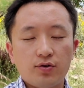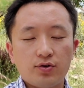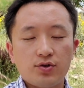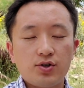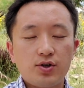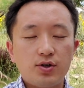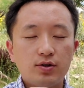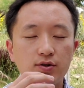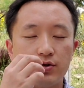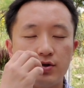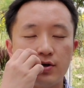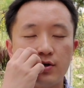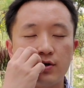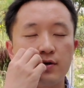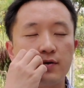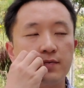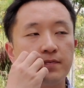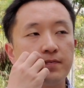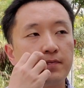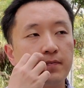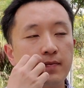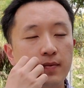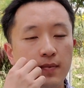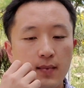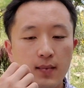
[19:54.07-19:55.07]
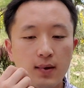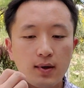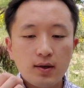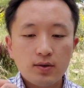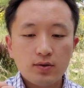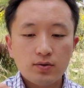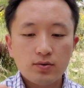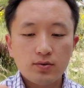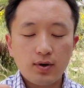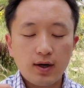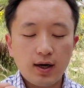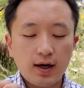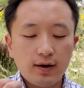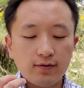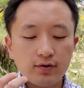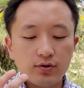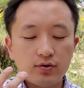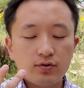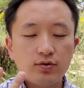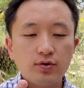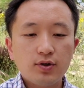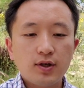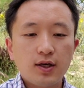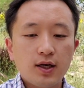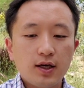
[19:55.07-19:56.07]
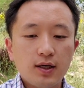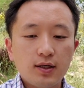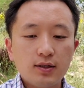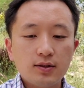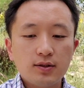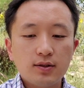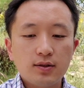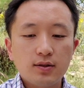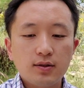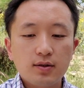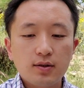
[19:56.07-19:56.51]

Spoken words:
children. So I have 2 kids.